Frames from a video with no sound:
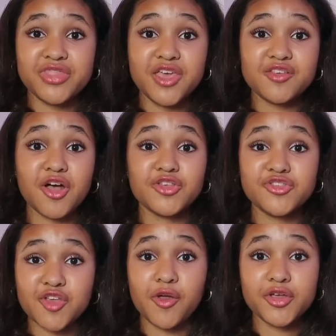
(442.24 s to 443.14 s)
These are
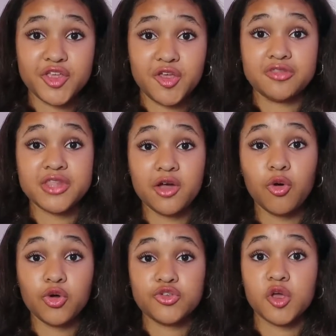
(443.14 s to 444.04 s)
so cute, and they are
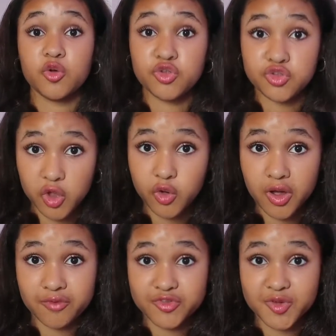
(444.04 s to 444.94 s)
also so
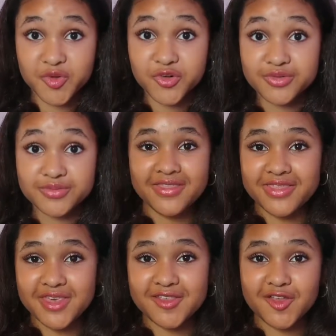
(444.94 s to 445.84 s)
comfortable.
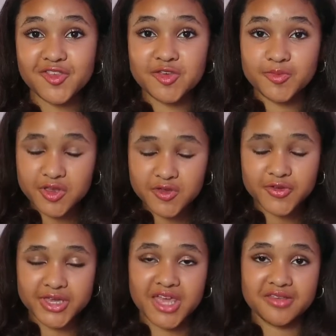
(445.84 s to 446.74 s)
These are two
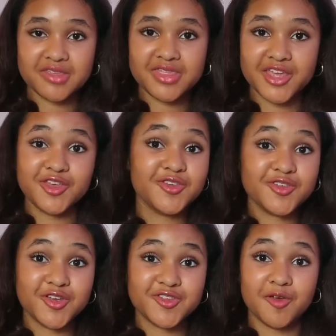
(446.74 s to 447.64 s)
beautiful gifts. Thank you
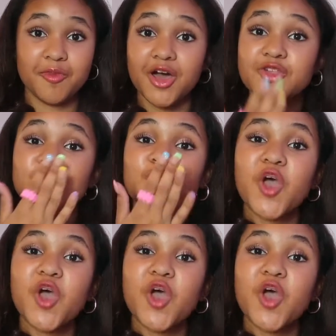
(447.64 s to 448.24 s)
so, so much.